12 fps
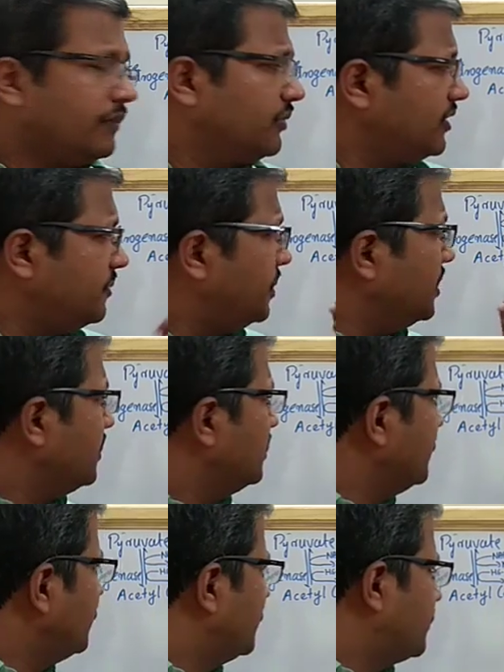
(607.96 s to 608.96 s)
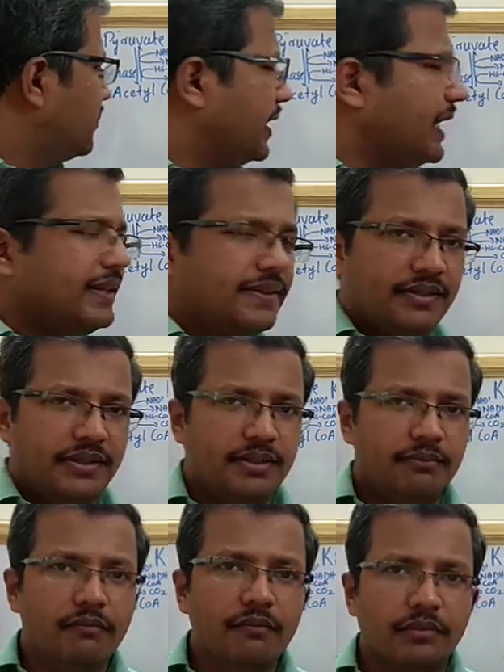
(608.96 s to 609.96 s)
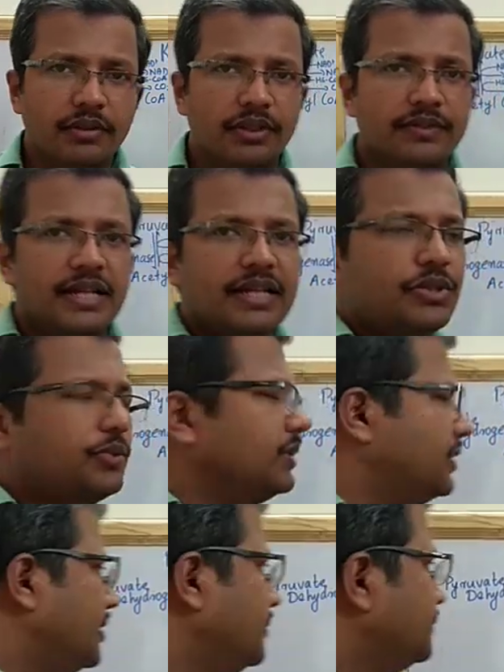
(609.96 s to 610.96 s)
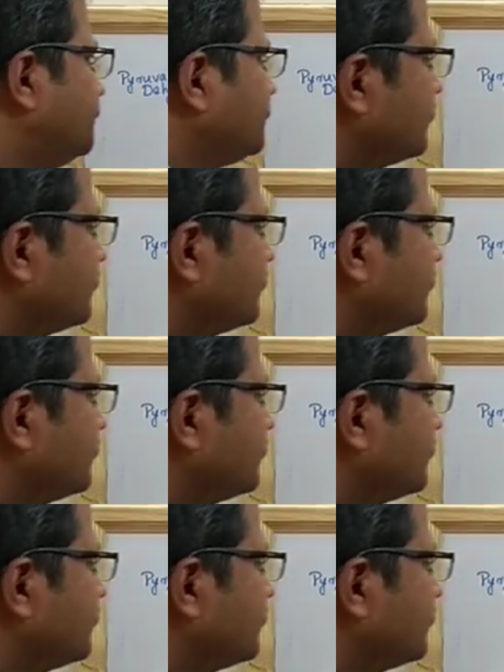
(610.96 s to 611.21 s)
This particular citric acid is actually